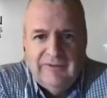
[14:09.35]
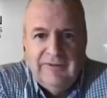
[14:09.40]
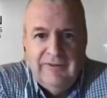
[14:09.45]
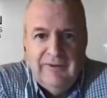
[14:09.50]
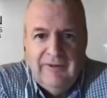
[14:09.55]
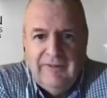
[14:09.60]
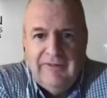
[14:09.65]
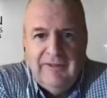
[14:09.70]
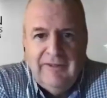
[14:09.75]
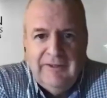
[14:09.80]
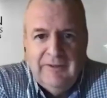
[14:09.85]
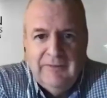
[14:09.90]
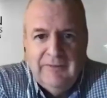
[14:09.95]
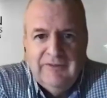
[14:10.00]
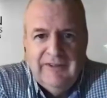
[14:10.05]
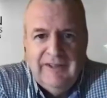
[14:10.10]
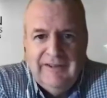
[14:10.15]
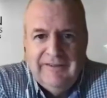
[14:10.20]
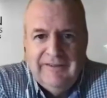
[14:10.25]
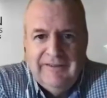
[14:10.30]
You know, I thought there was
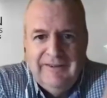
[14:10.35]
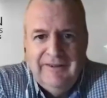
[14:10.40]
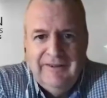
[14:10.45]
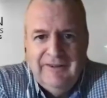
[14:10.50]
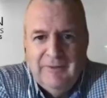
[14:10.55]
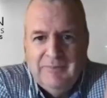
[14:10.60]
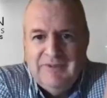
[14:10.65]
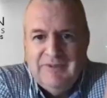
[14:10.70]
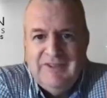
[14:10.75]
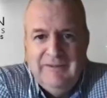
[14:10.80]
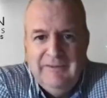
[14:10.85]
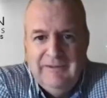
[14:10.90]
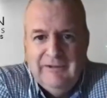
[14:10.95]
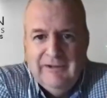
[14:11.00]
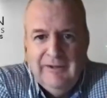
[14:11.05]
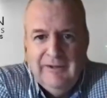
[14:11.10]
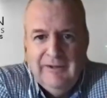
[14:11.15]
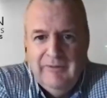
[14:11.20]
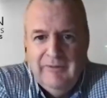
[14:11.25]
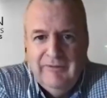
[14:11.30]
like an, an obscene
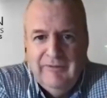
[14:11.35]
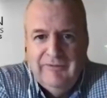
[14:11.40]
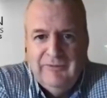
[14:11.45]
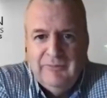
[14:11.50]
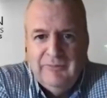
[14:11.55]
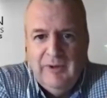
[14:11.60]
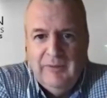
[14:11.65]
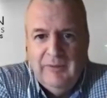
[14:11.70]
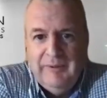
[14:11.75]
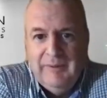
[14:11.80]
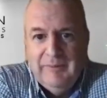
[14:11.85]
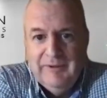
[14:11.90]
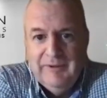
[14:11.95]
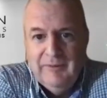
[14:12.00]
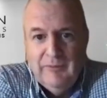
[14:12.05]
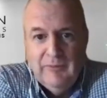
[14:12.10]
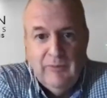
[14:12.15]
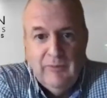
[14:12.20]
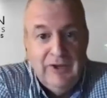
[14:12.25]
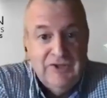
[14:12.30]
club of, of small people who
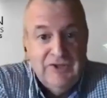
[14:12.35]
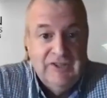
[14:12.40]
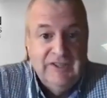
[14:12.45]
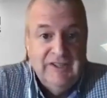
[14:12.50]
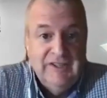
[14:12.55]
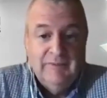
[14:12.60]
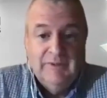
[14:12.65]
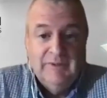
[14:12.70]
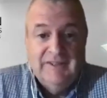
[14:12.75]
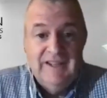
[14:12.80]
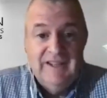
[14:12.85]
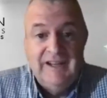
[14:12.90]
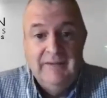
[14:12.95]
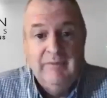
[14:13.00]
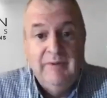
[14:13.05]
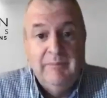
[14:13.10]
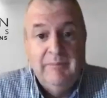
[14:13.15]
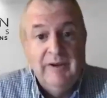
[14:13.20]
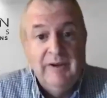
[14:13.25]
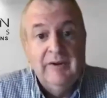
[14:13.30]
were watching this, but it's getting to
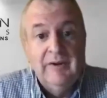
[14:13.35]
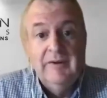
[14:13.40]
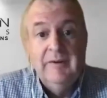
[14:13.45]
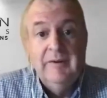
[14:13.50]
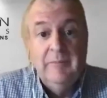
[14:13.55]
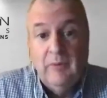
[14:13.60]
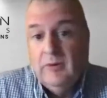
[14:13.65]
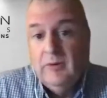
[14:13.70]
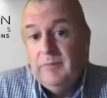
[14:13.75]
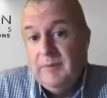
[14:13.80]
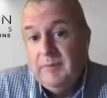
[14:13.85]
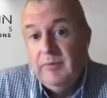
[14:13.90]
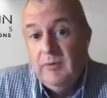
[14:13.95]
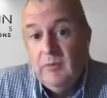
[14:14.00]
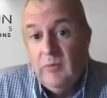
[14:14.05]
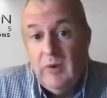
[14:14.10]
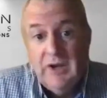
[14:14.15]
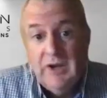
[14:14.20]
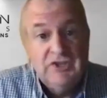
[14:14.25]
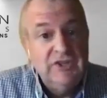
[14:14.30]
be bigger and more people are
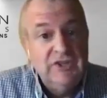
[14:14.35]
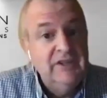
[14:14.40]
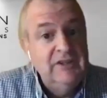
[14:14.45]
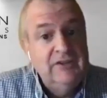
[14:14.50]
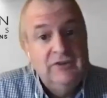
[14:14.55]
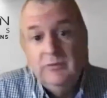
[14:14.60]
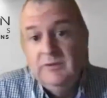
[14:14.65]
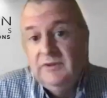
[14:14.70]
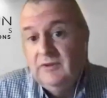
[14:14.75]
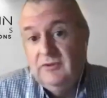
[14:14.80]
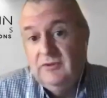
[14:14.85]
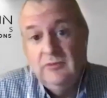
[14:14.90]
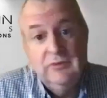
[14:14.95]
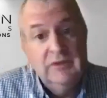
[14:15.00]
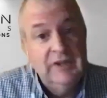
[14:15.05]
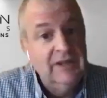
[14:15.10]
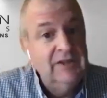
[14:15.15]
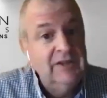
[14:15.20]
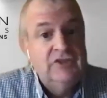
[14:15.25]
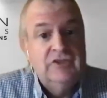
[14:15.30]
watching it, doing the due
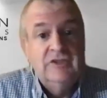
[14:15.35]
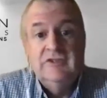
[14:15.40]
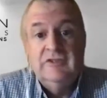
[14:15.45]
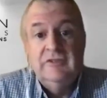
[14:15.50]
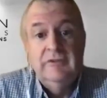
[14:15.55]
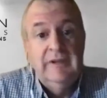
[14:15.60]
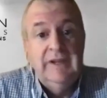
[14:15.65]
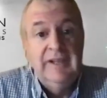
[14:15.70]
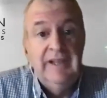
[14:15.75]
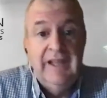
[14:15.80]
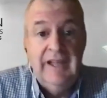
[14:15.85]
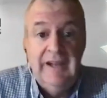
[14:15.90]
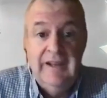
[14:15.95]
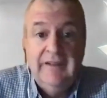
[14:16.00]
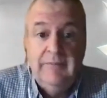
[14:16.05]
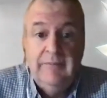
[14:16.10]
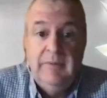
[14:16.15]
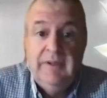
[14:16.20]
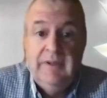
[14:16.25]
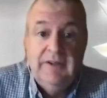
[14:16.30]
diligence, looking at
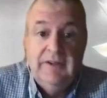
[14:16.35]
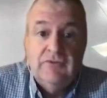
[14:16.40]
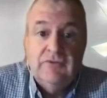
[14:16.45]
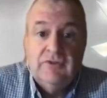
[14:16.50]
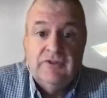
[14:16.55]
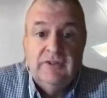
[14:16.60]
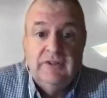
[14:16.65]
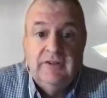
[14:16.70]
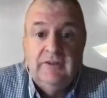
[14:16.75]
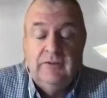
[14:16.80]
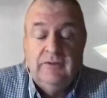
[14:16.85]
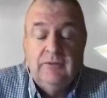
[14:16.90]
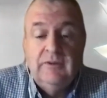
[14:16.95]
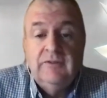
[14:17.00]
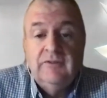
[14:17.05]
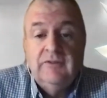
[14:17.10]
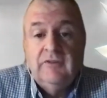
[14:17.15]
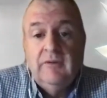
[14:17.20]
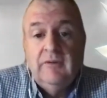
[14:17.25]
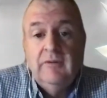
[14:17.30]
it, being interested into it.
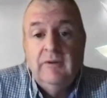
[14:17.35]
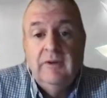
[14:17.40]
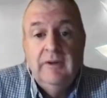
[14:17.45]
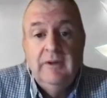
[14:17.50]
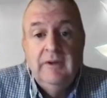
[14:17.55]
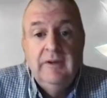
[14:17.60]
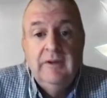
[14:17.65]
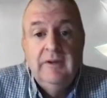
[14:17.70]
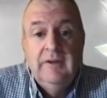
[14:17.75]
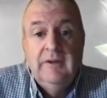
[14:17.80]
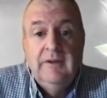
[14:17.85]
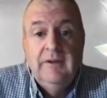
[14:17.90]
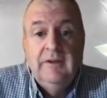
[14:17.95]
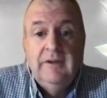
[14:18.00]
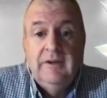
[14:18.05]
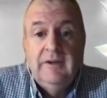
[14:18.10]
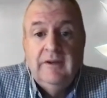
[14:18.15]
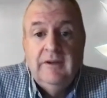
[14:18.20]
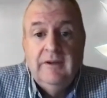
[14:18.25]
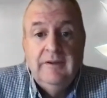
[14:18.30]
So,
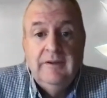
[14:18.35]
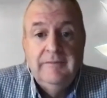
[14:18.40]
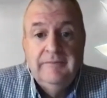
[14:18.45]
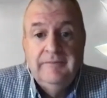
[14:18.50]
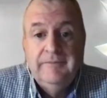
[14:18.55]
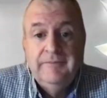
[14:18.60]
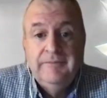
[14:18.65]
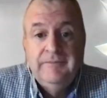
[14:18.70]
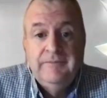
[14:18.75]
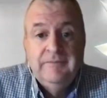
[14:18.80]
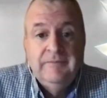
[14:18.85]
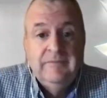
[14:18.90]
uh, yeah,